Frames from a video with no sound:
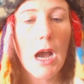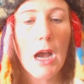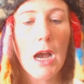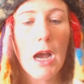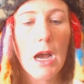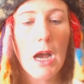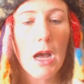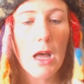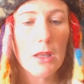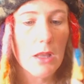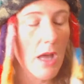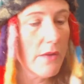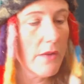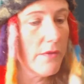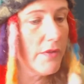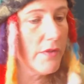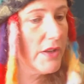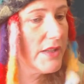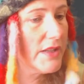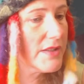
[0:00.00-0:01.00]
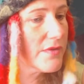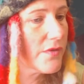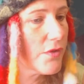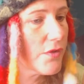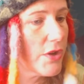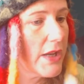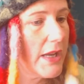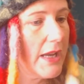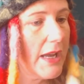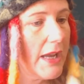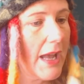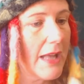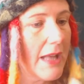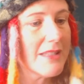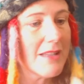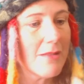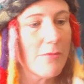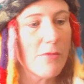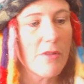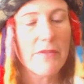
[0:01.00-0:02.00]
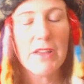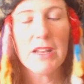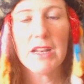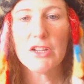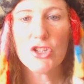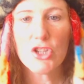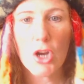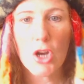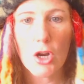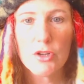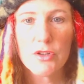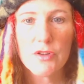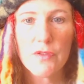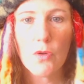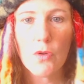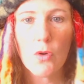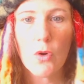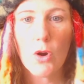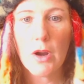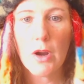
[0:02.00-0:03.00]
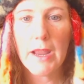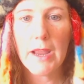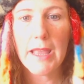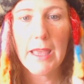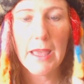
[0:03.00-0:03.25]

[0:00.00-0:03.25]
A lot of it is free and some of it I charge for.